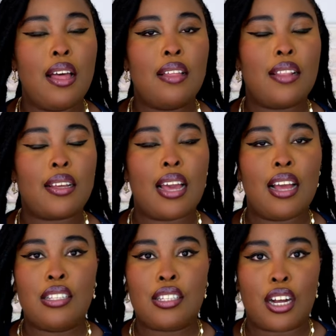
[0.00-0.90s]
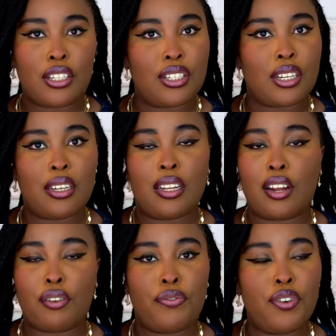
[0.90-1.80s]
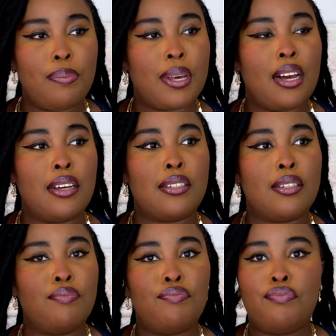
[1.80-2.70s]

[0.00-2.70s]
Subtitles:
like, indulging in a lot of food because